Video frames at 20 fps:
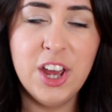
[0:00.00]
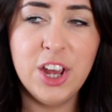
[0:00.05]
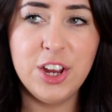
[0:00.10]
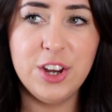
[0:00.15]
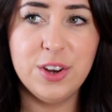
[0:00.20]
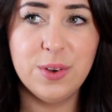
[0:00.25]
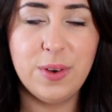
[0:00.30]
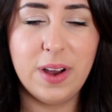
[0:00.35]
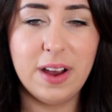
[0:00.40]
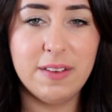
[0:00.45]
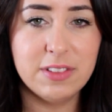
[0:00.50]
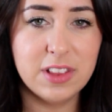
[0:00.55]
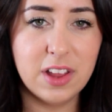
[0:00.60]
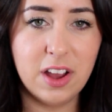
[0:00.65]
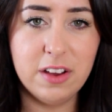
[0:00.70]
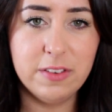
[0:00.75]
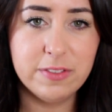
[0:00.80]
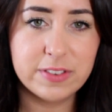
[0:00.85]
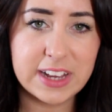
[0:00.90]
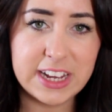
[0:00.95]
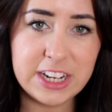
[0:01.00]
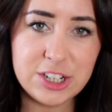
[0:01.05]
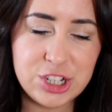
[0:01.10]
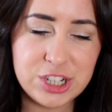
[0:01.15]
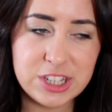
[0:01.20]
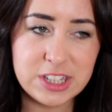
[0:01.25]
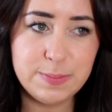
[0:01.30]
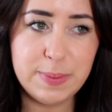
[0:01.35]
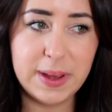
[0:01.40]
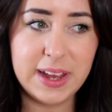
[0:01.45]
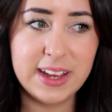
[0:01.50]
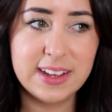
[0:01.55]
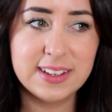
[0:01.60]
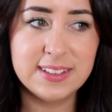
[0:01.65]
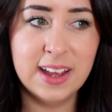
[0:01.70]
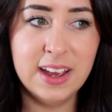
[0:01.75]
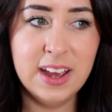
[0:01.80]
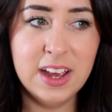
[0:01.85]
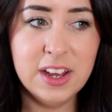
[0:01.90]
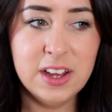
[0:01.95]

you don't have a lot of kitchen space.